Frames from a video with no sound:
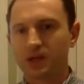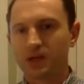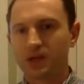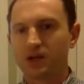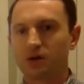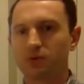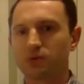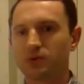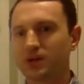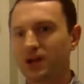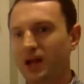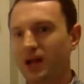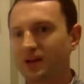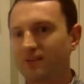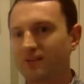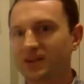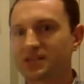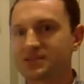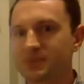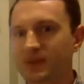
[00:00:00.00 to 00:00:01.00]
We're not
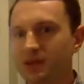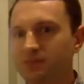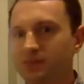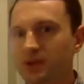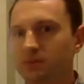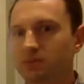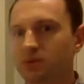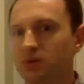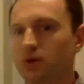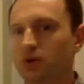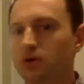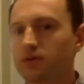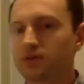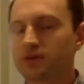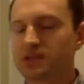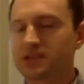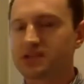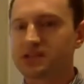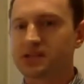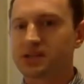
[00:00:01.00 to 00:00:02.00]
having as many people over
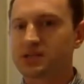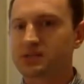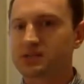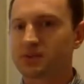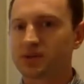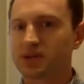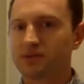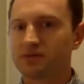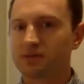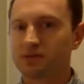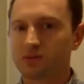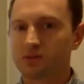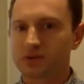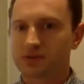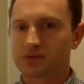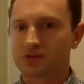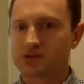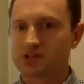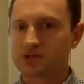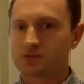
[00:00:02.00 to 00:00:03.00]
these days, but even with
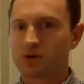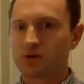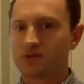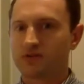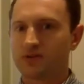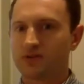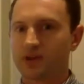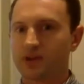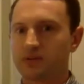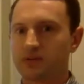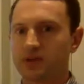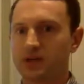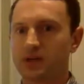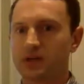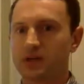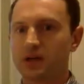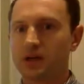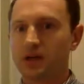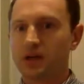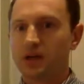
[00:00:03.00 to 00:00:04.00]
our small
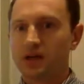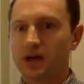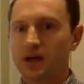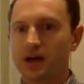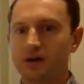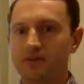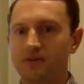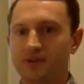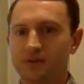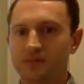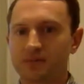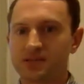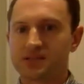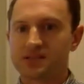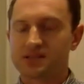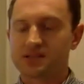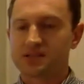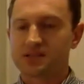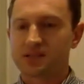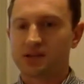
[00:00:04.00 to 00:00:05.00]
families, at
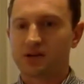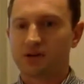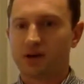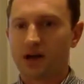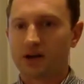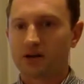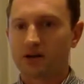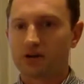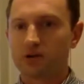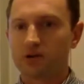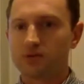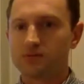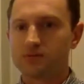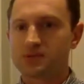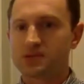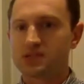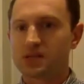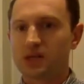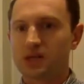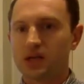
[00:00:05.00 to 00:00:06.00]
our
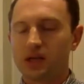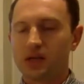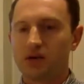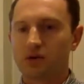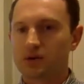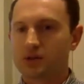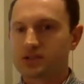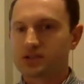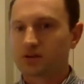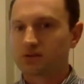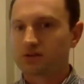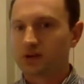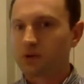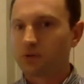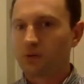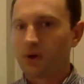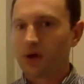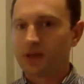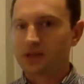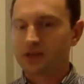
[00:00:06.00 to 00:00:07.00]
homes, it's a great
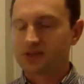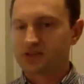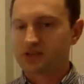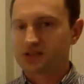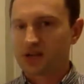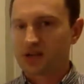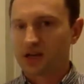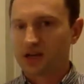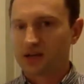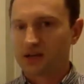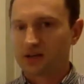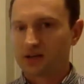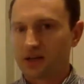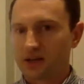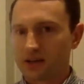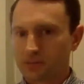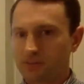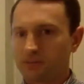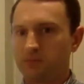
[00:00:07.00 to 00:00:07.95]
way to just kind of like